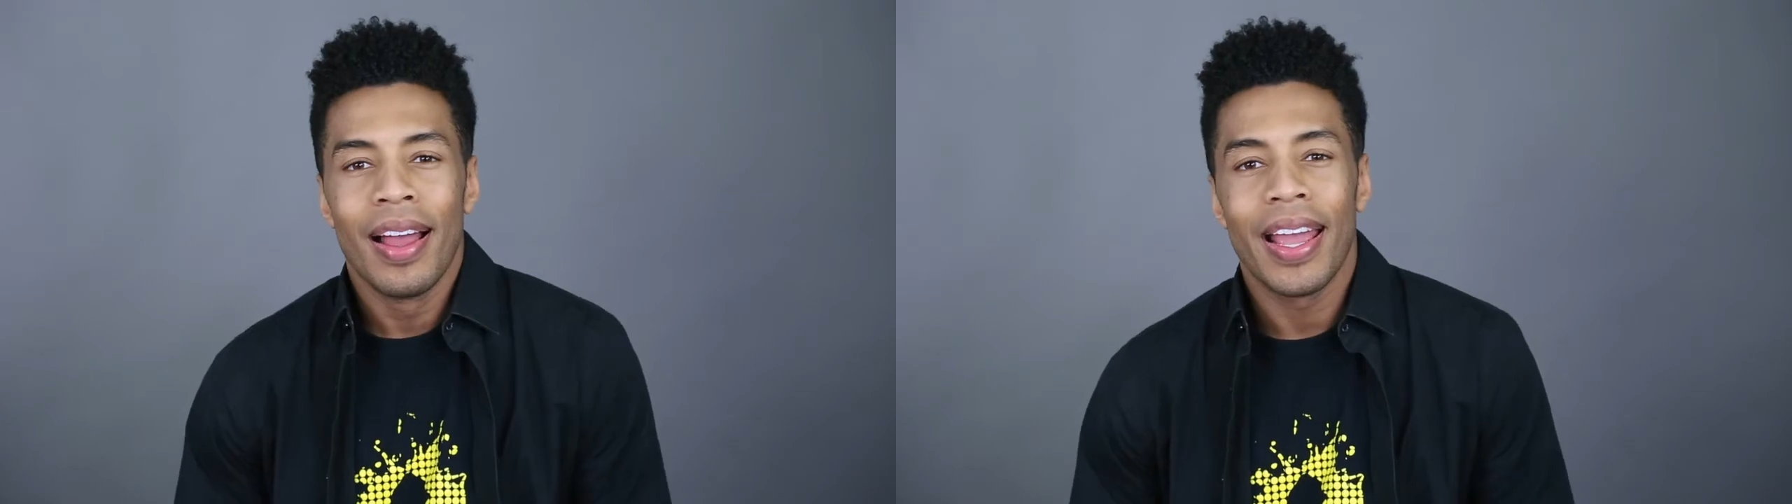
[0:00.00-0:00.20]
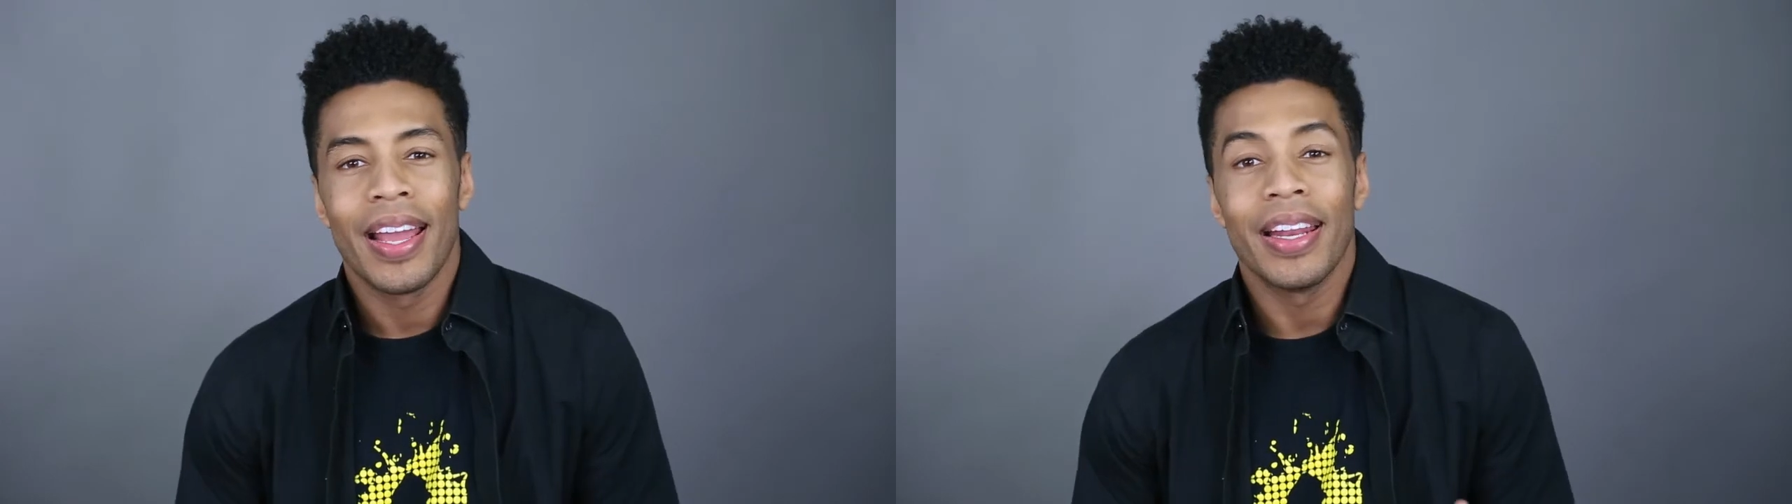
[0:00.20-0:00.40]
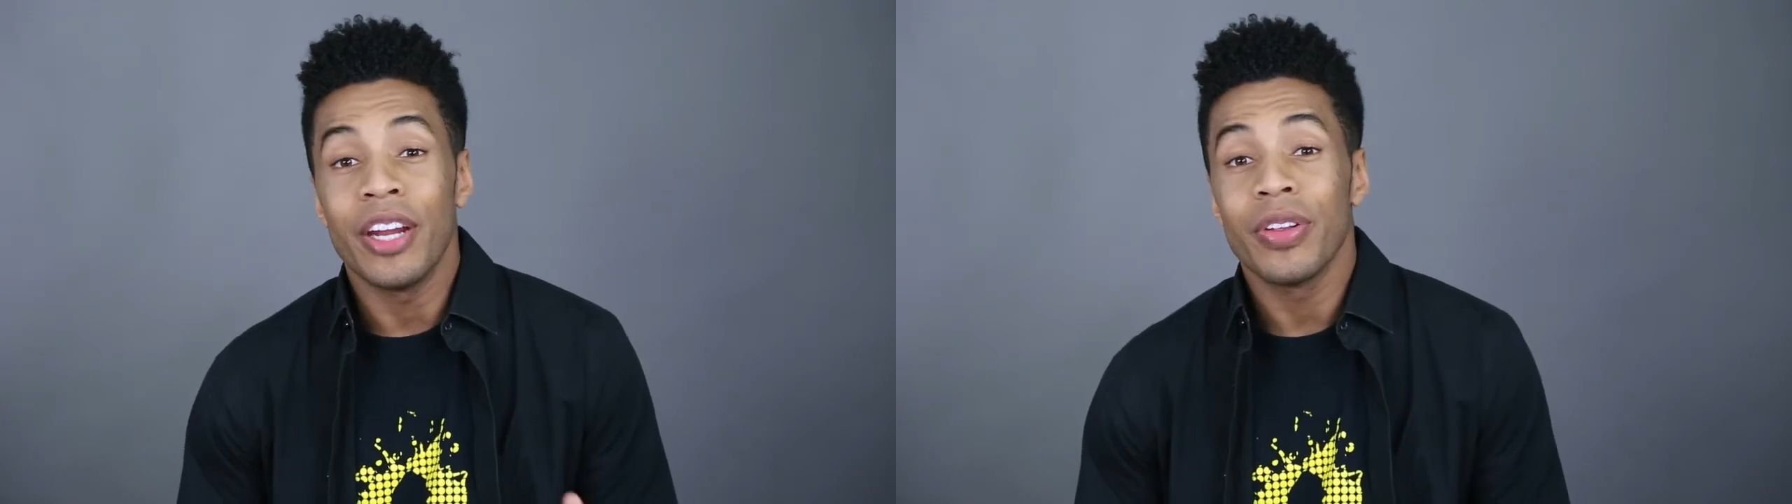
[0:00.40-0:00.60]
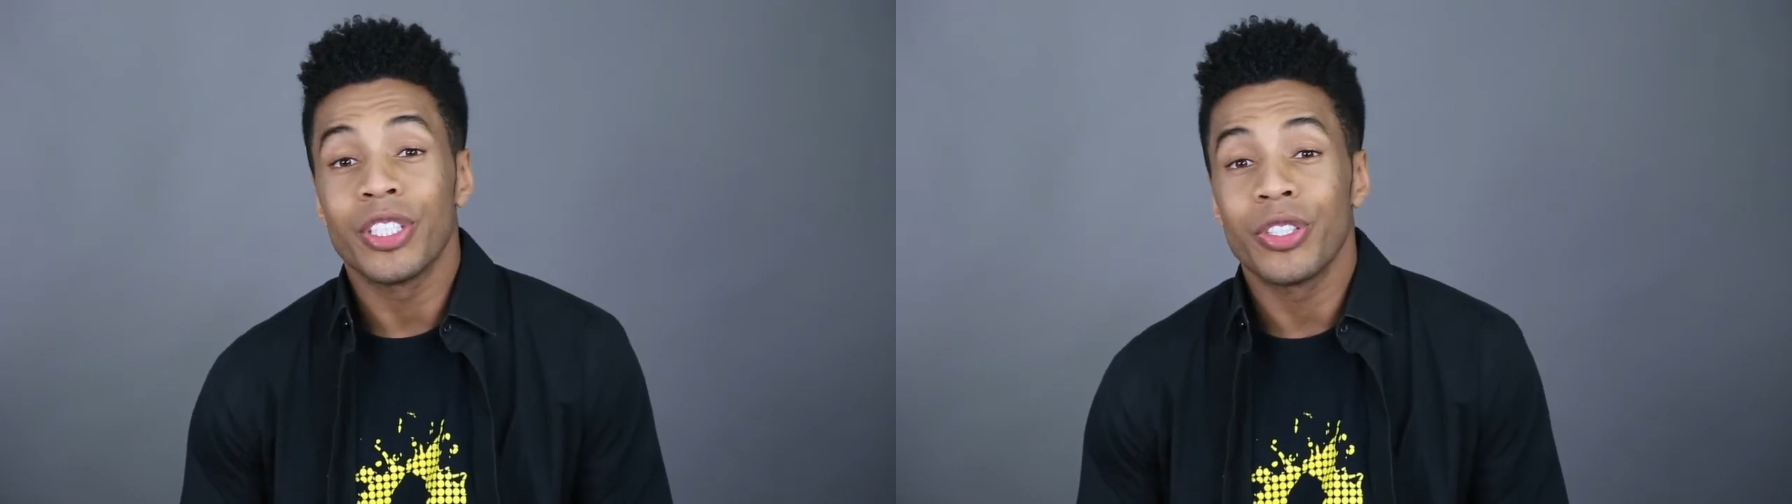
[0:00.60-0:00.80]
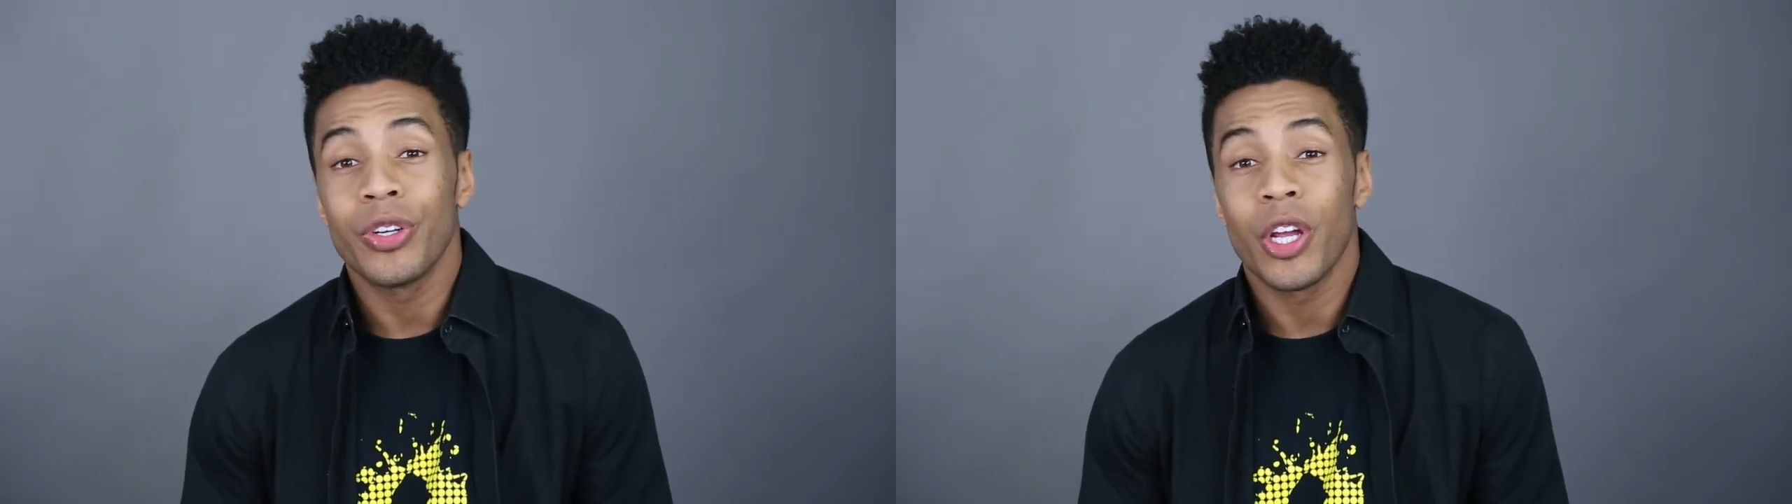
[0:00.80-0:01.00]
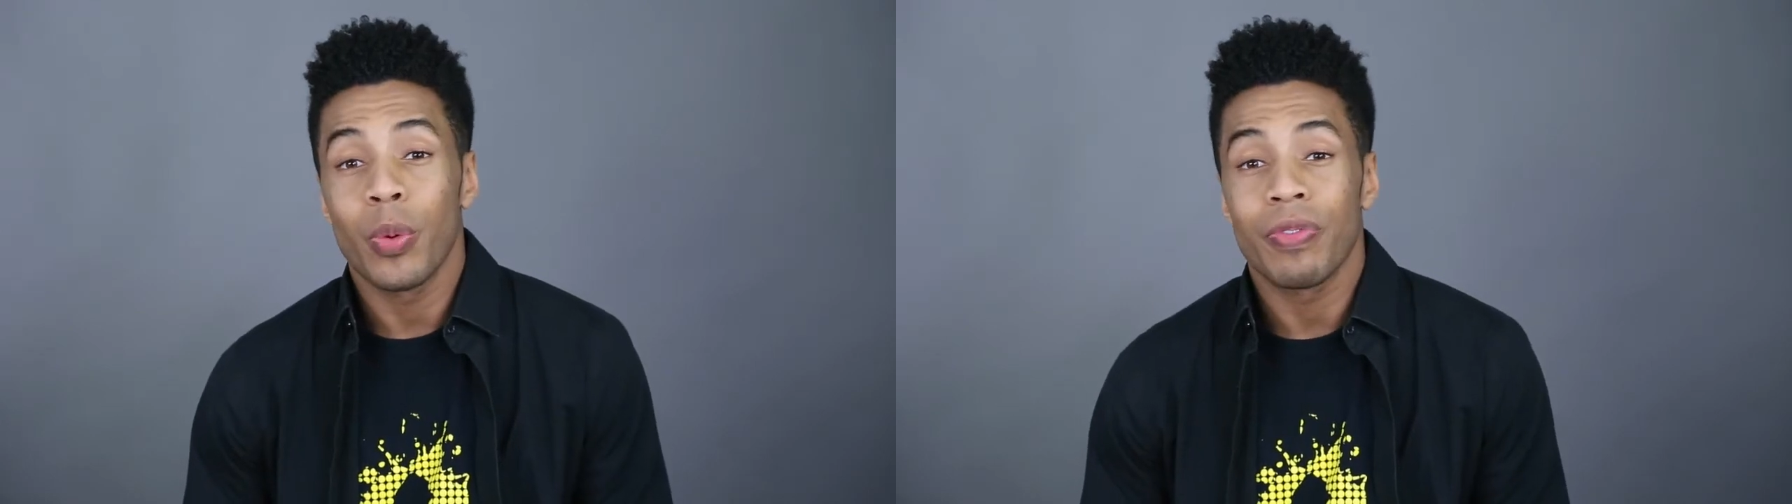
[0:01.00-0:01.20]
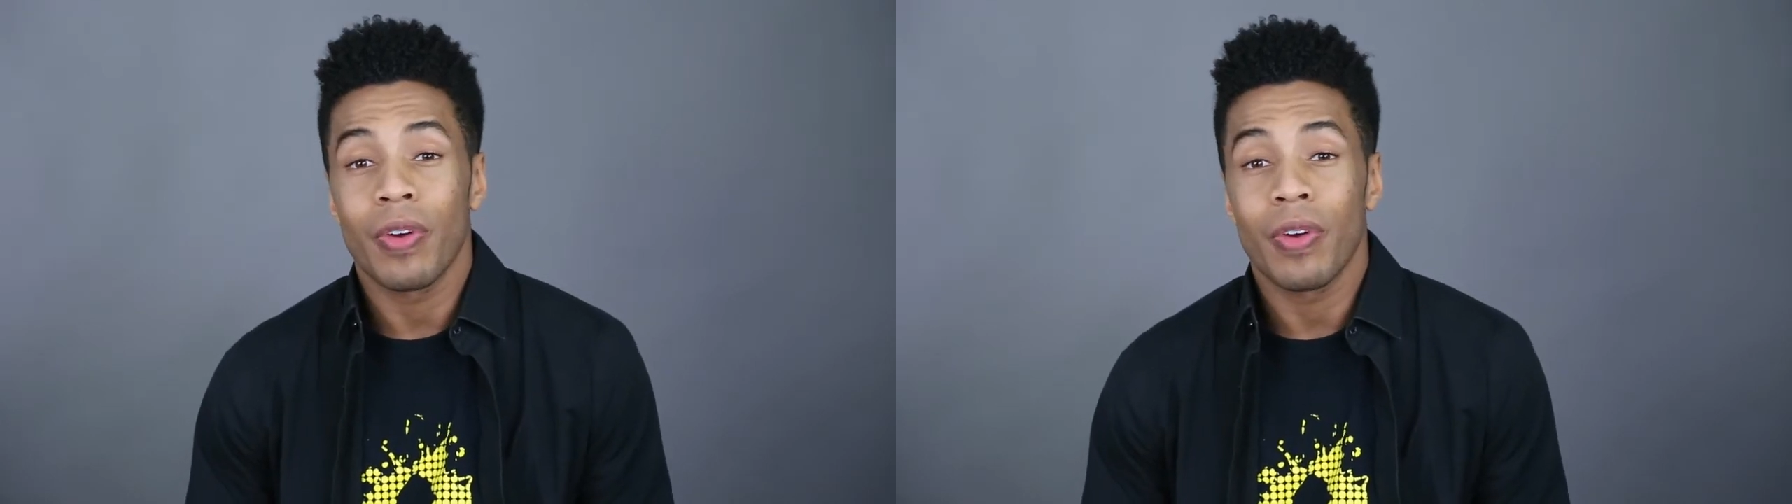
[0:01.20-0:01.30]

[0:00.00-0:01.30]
And here at the studio, we